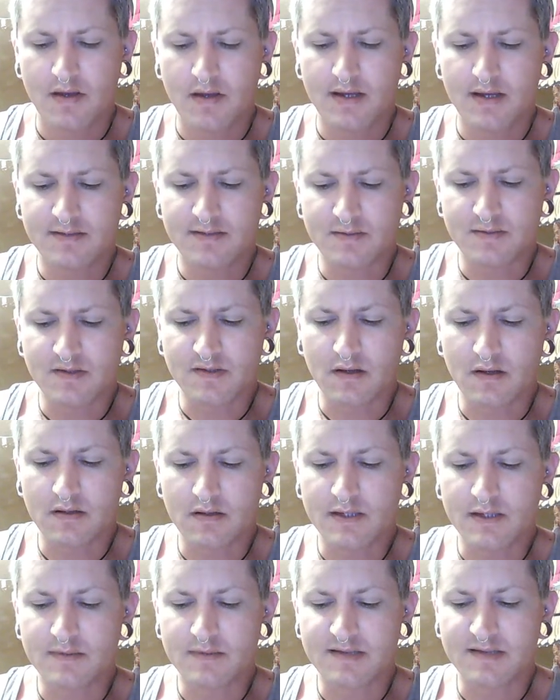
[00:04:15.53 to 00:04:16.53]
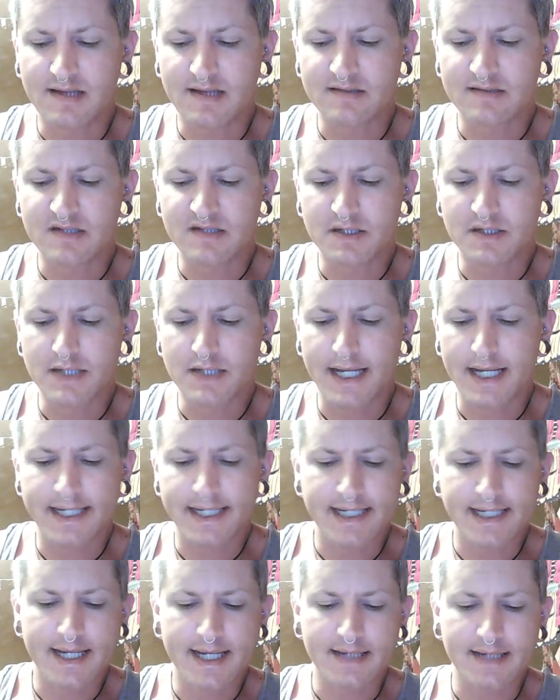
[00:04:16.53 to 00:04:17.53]
As a result, he was sentenced to
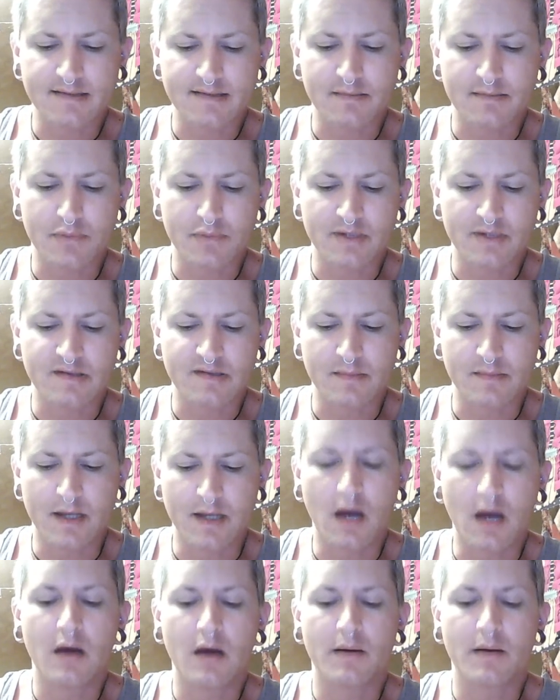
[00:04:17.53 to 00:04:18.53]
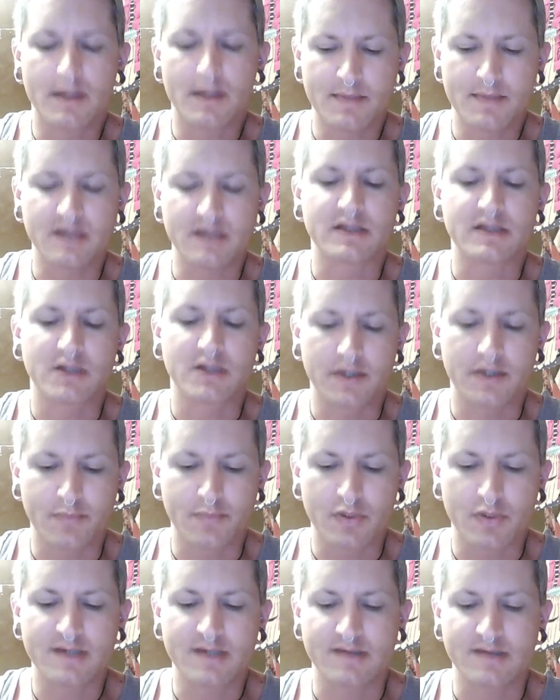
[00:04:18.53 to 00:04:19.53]
90 days imprisonment. Oh, in a military
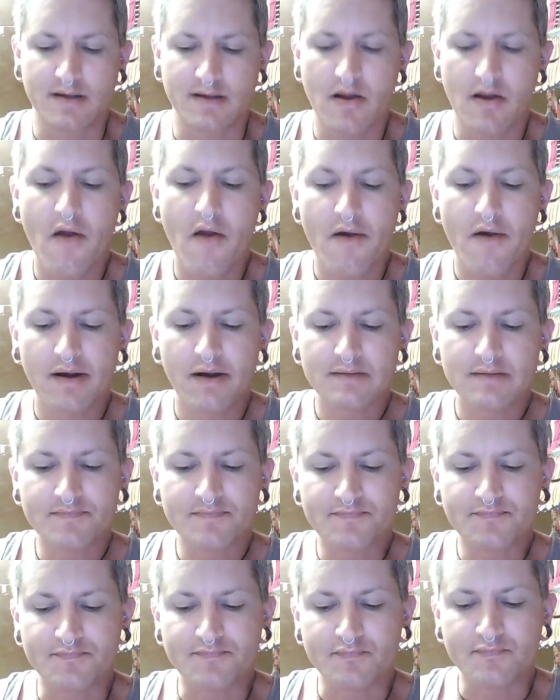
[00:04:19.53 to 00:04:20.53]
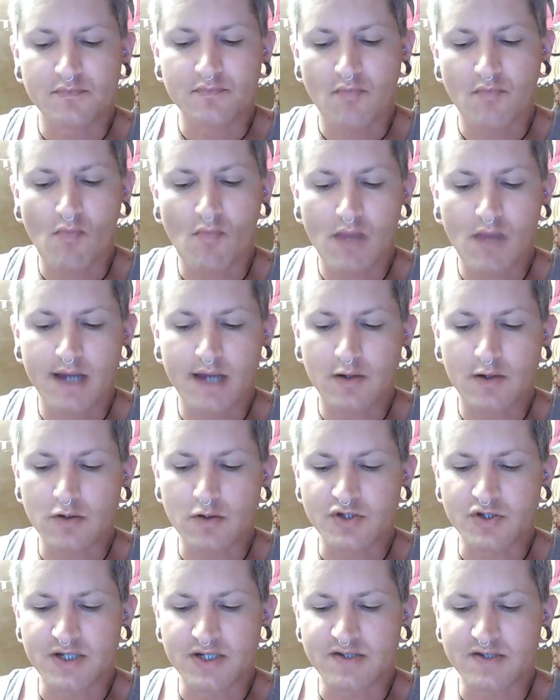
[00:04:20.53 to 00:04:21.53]
prison. At
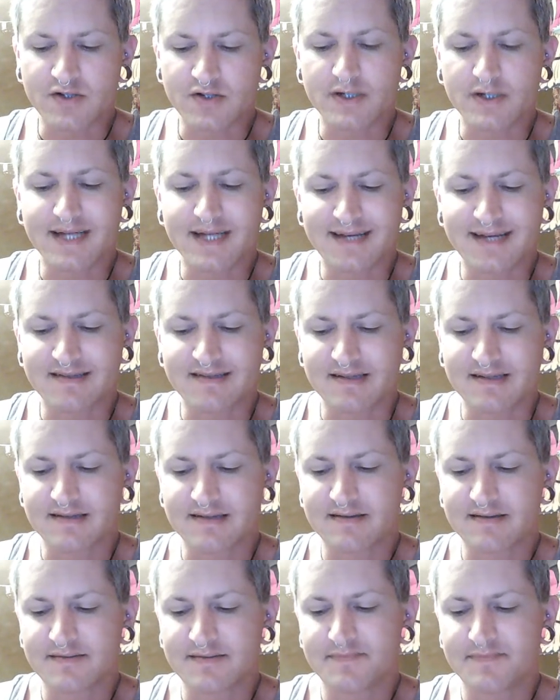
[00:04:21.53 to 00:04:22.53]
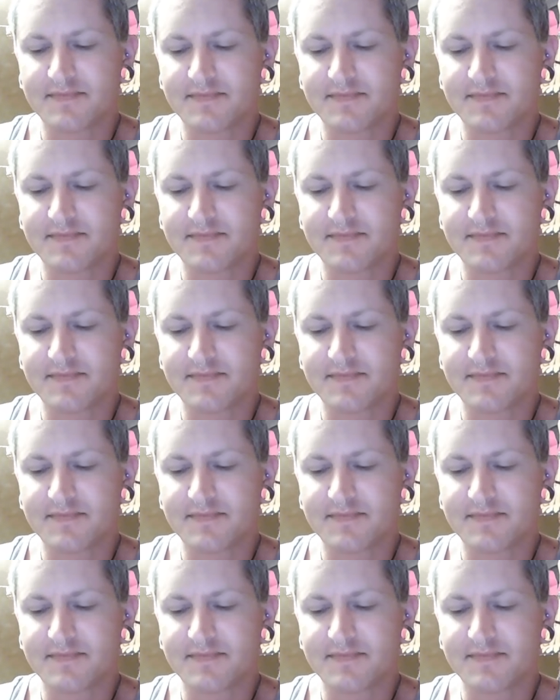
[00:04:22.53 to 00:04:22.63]
Colchester in Essex.